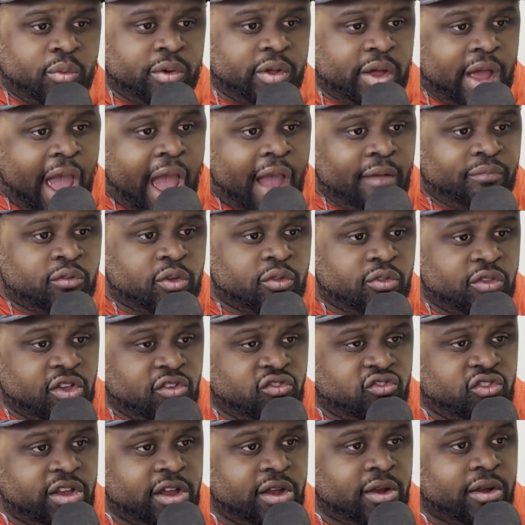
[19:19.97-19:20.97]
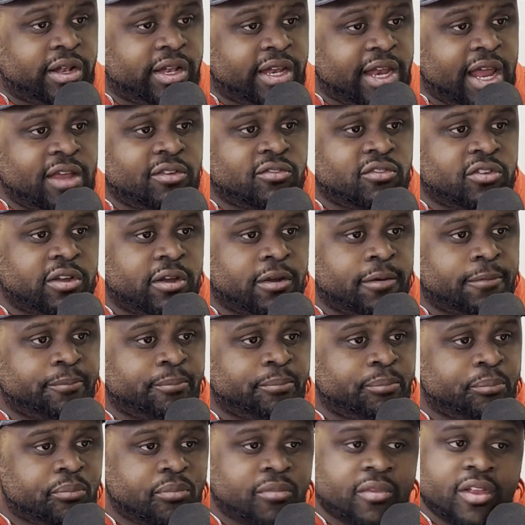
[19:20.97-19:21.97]
after this year and next year,
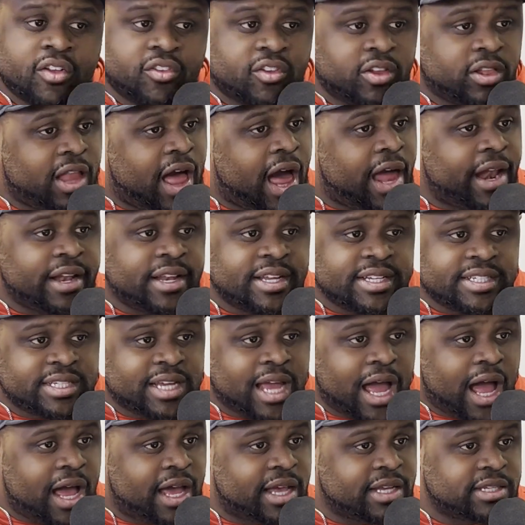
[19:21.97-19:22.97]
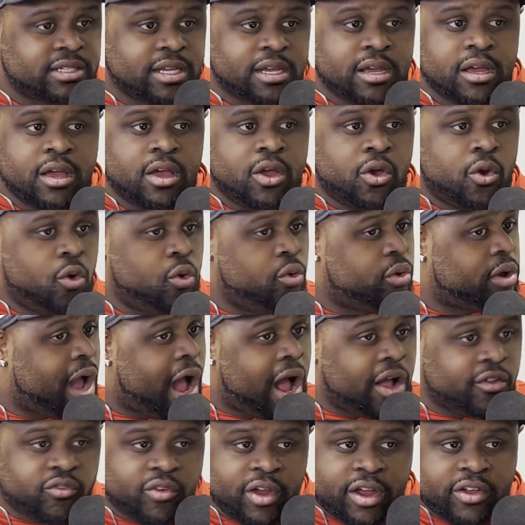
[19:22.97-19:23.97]
there's a lot of these guys who
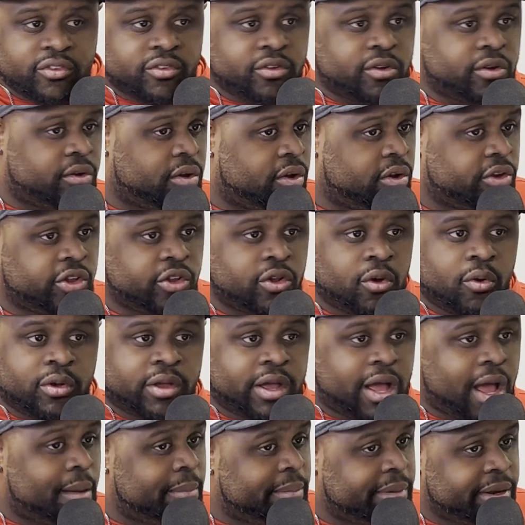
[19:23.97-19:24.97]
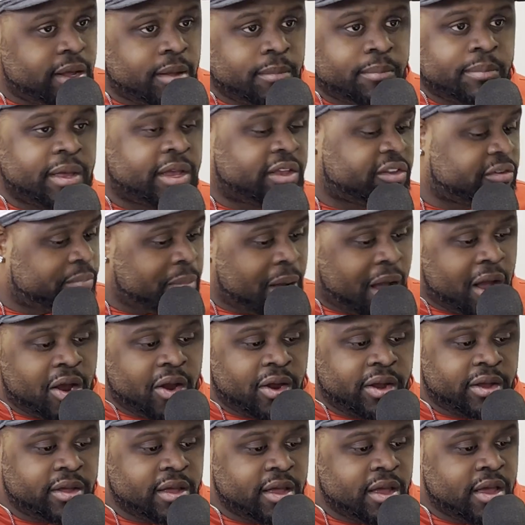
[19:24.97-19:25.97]
contracts are coming up,
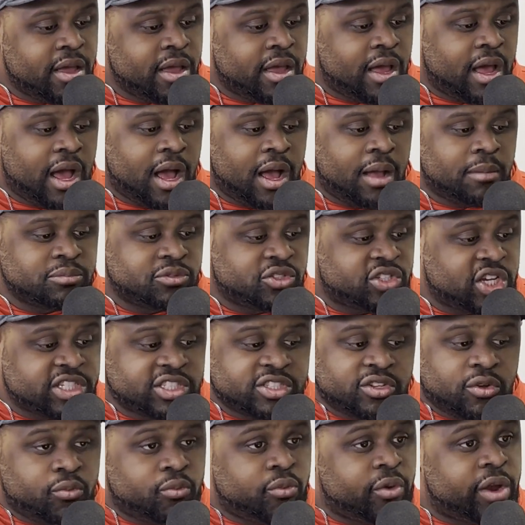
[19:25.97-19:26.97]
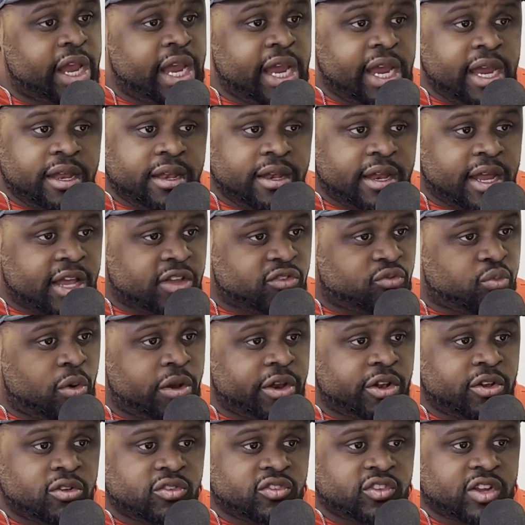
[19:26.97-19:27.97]
expiring. Justin Reed is
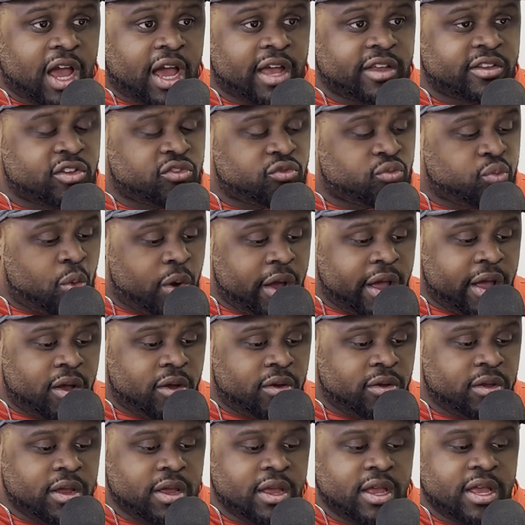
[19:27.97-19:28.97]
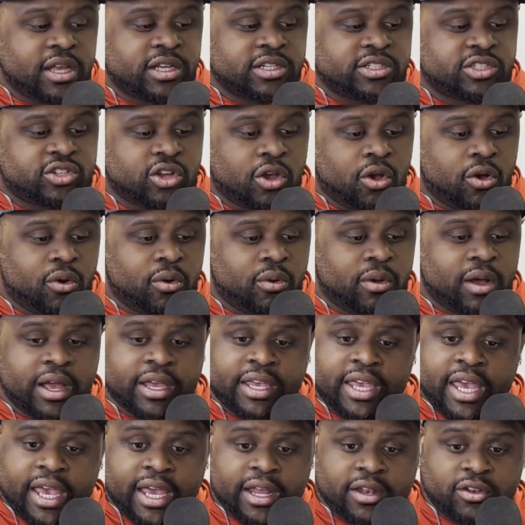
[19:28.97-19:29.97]
one of those guys as well. So
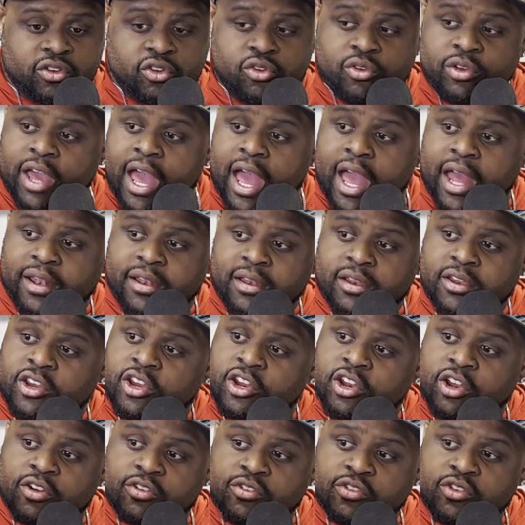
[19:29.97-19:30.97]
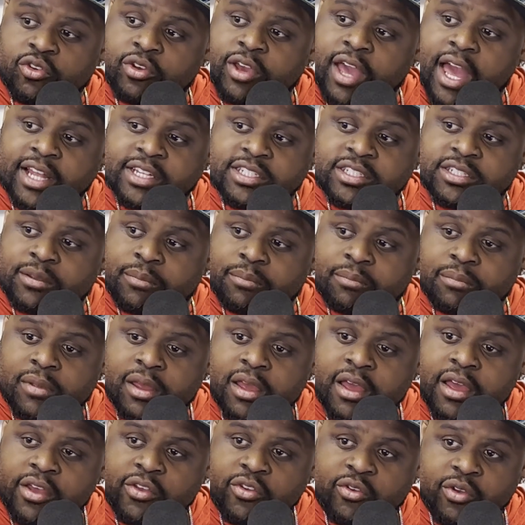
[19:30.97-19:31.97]
again, you got some
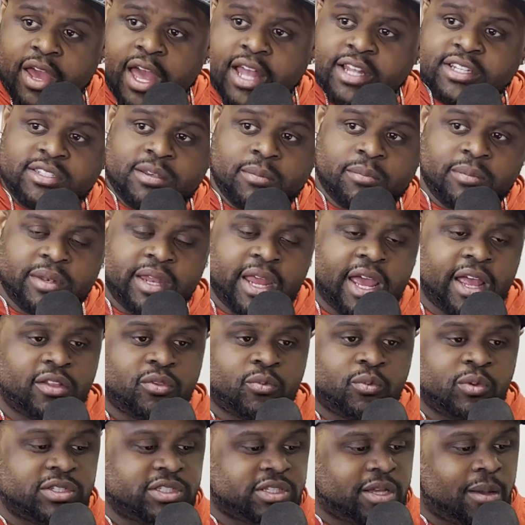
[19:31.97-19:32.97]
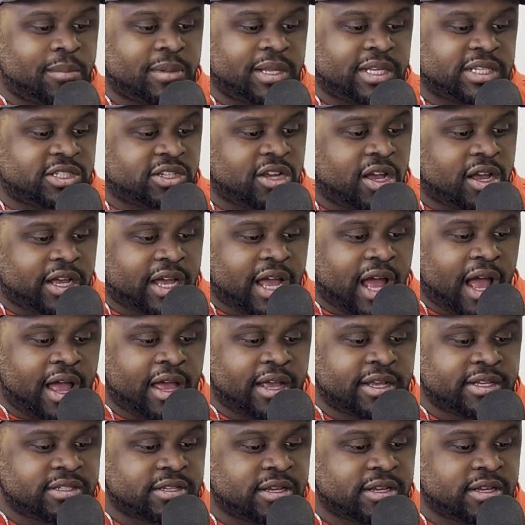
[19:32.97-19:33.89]
depth with some of these young guys.